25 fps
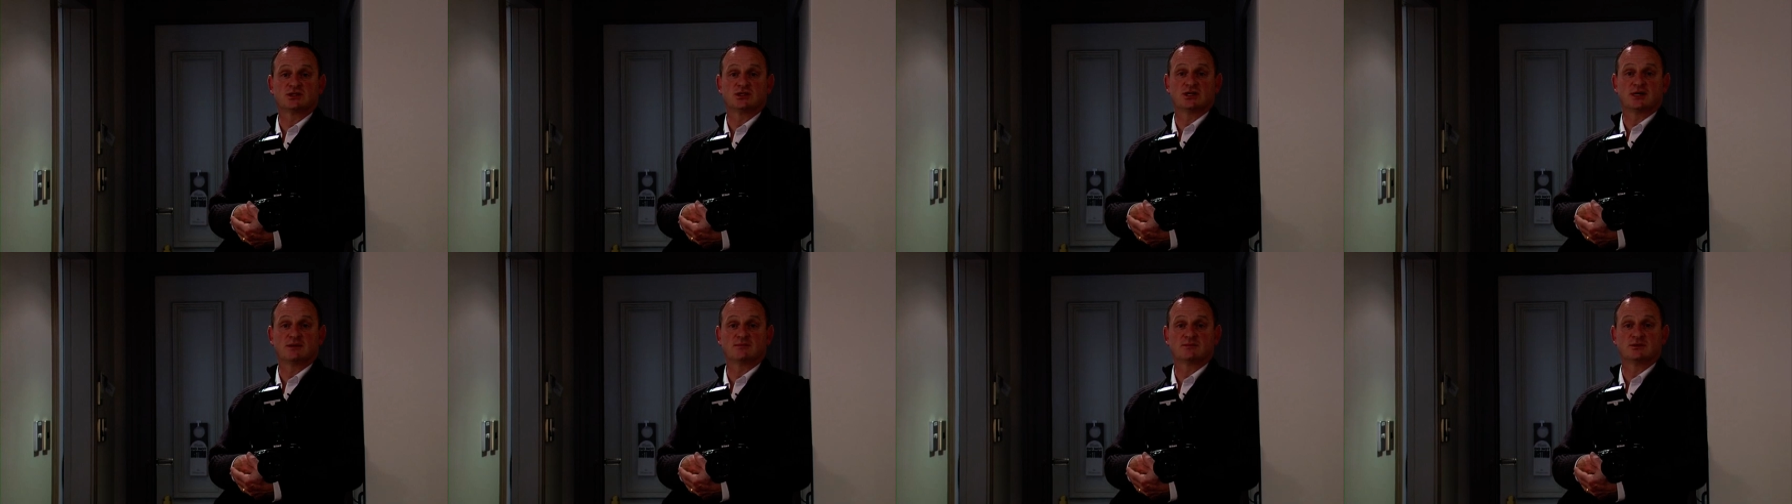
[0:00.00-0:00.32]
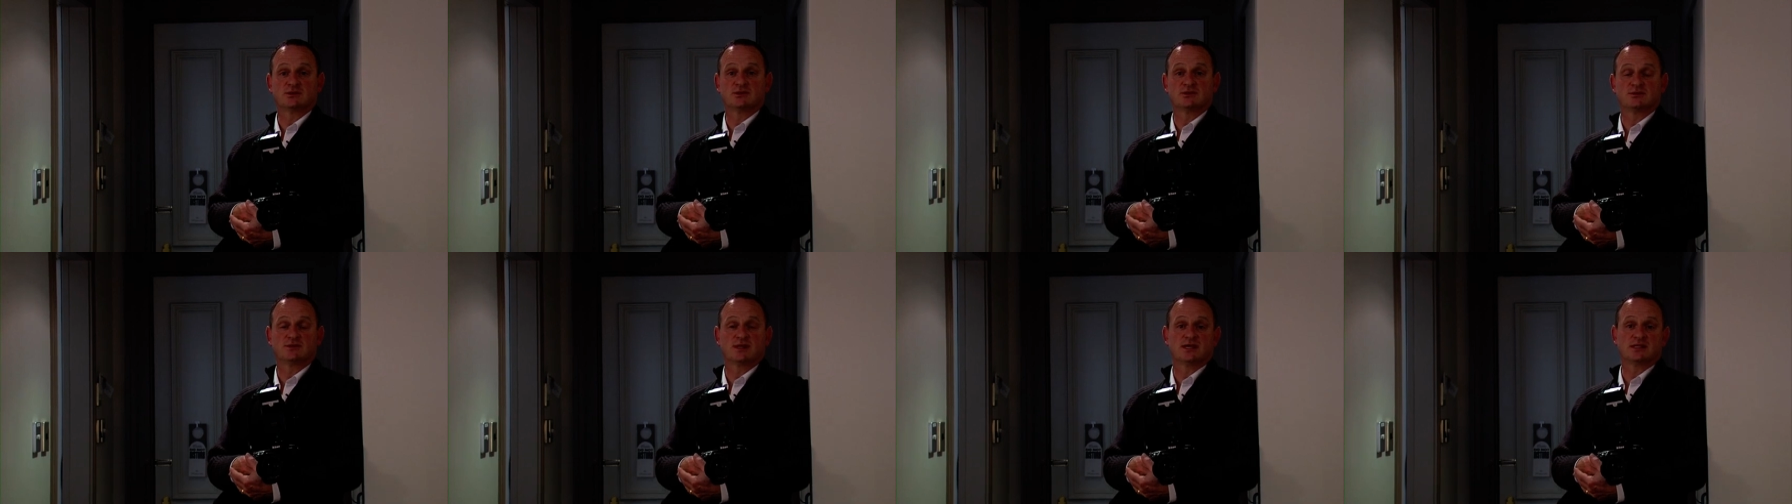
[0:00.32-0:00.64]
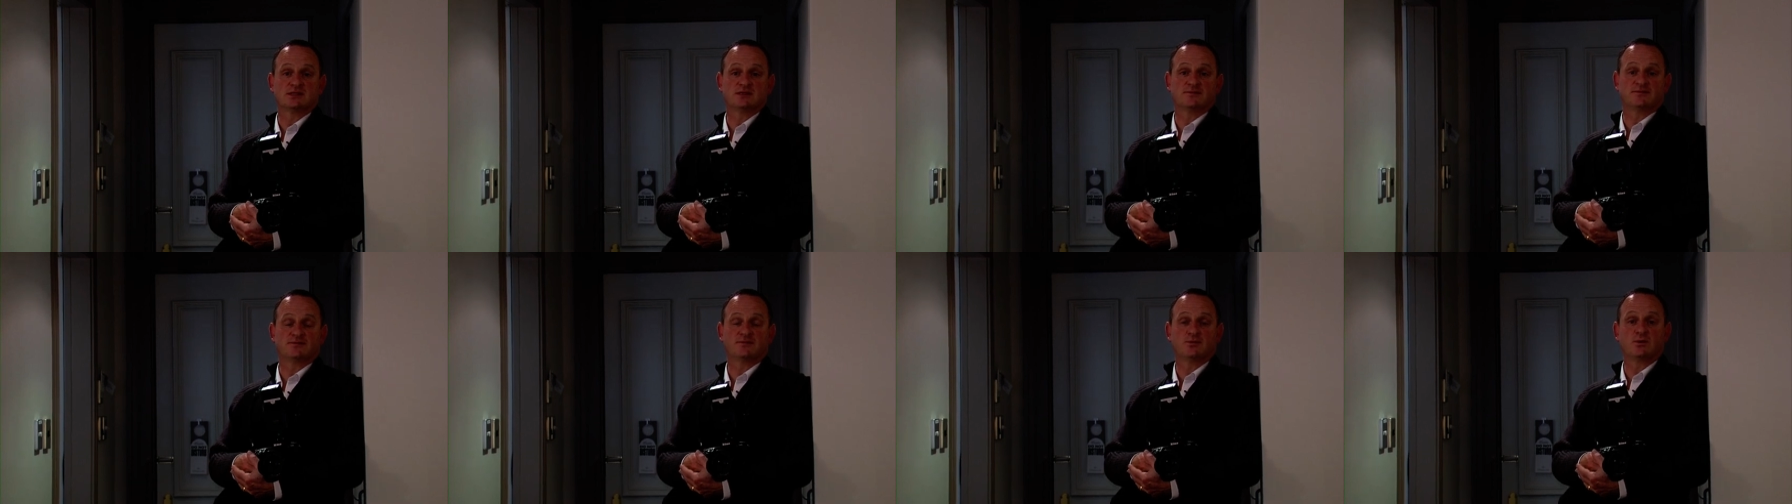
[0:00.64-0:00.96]

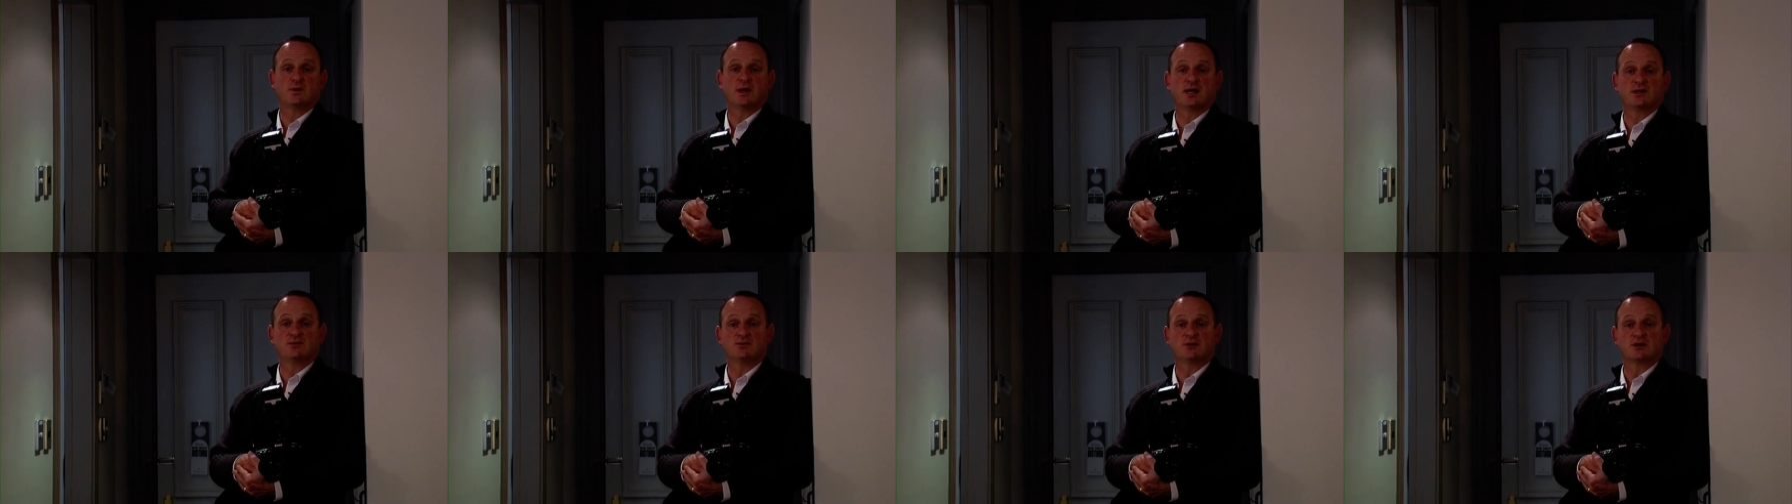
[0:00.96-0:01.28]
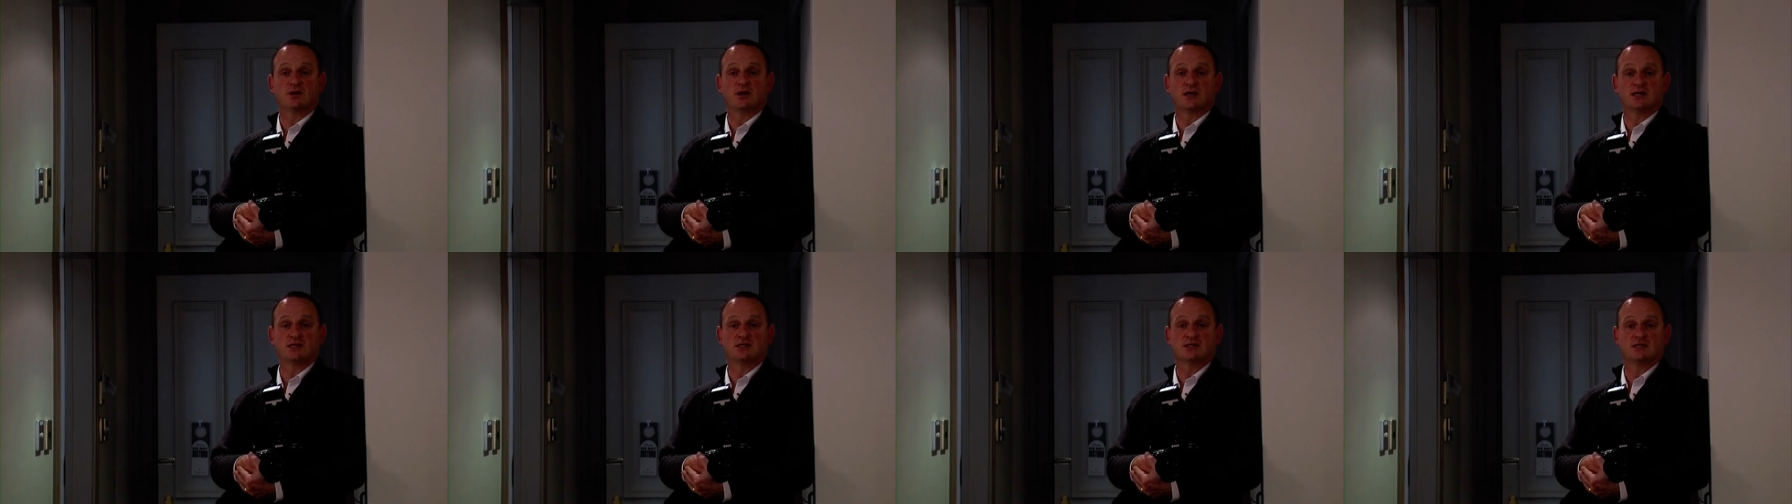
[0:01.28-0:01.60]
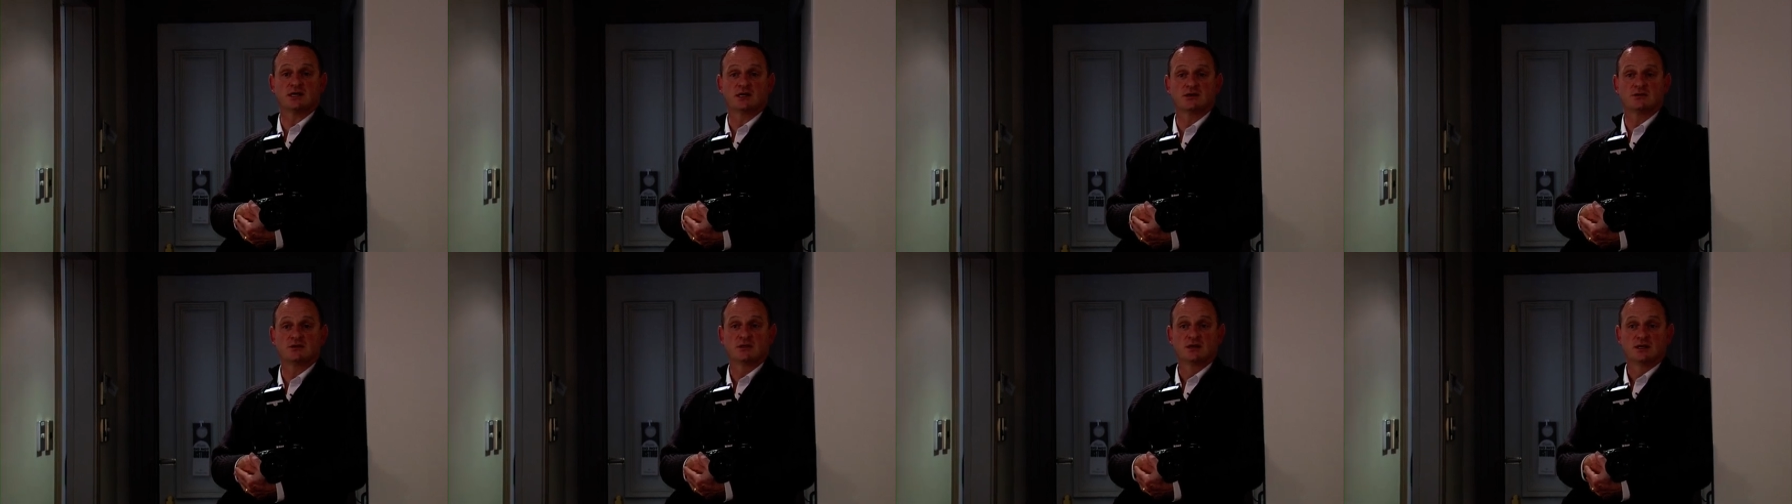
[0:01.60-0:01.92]
2400
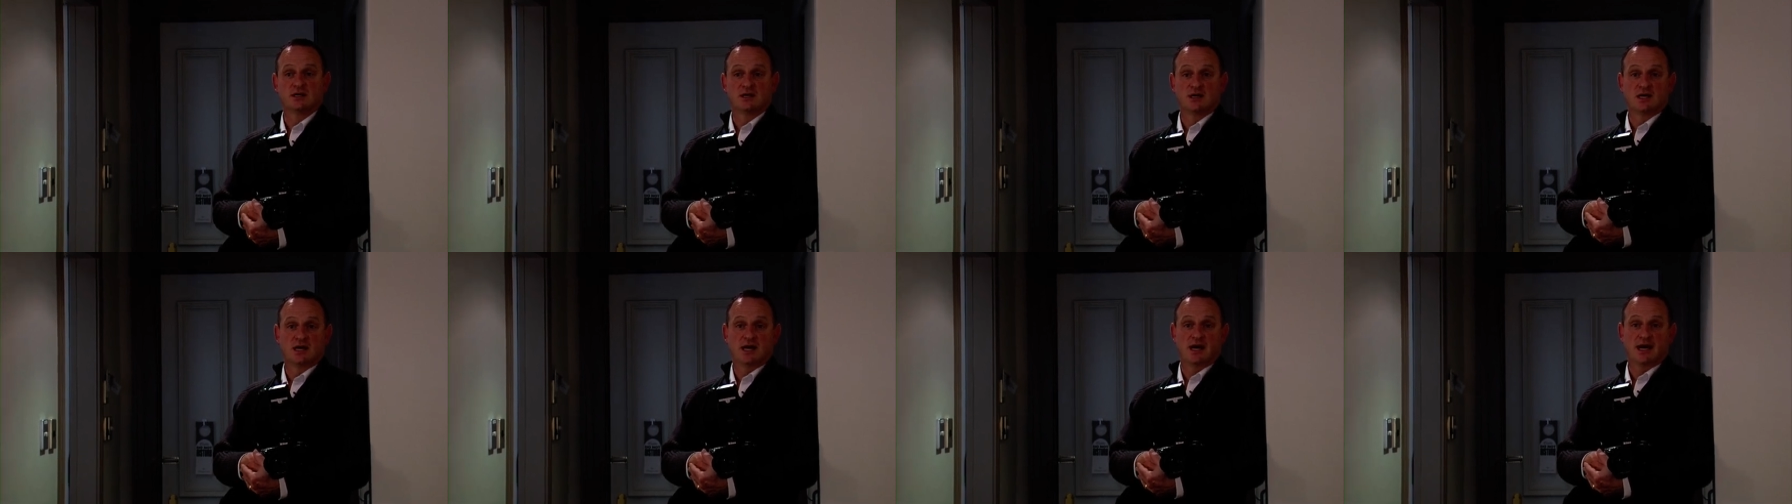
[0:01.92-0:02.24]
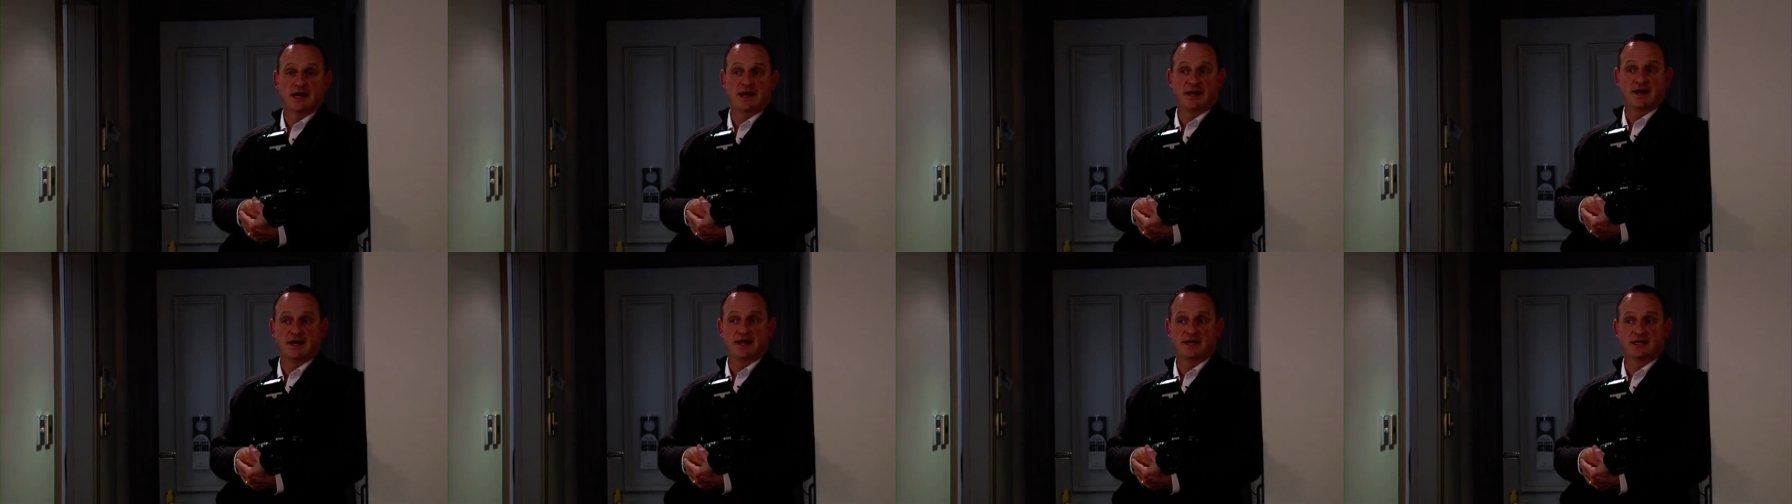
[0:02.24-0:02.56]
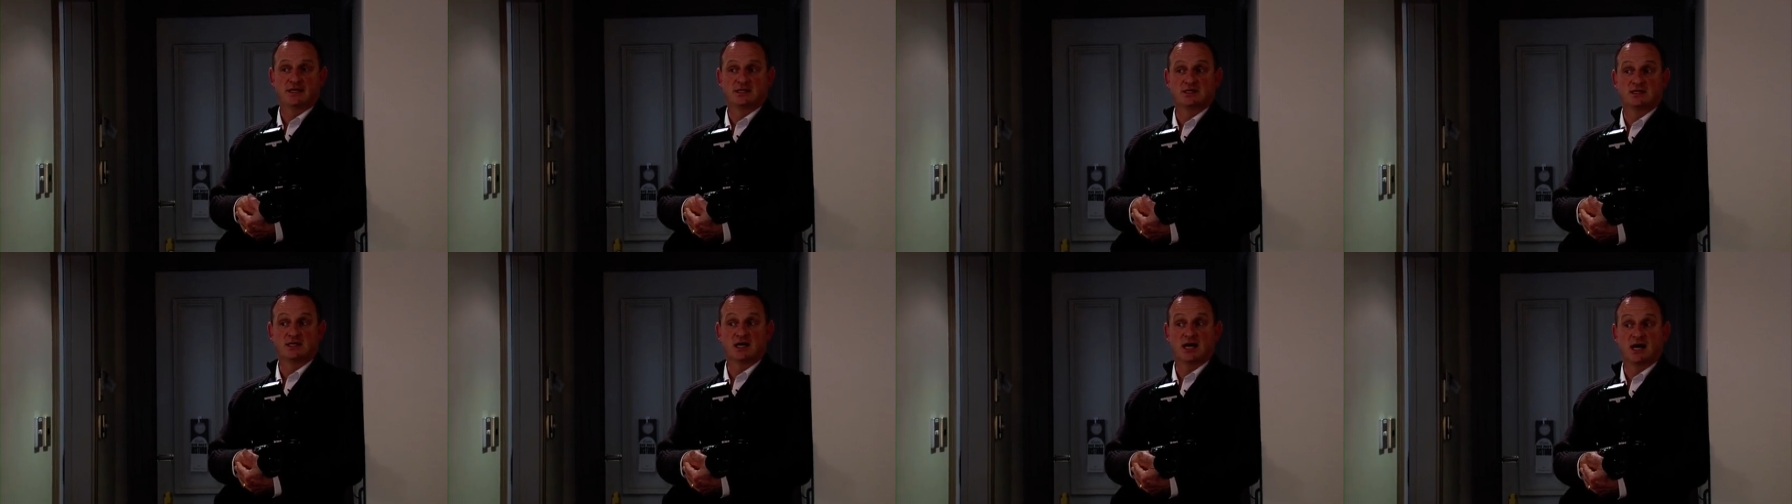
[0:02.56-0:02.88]
ISO,
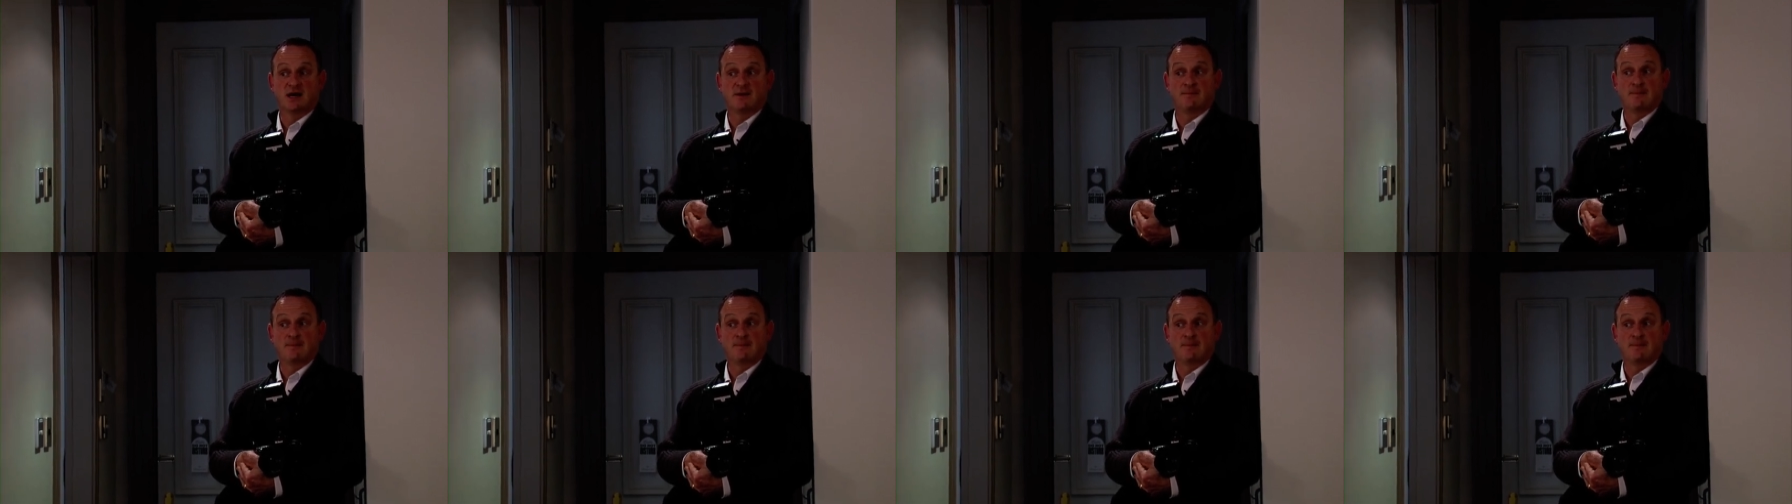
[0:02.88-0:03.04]
and